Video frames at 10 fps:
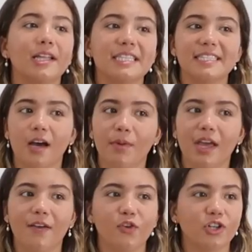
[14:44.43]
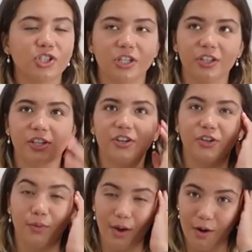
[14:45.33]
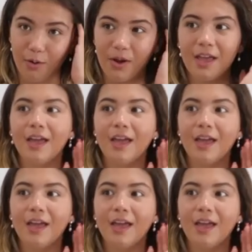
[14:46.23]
It's Summit. If you're a cheerleader, you know.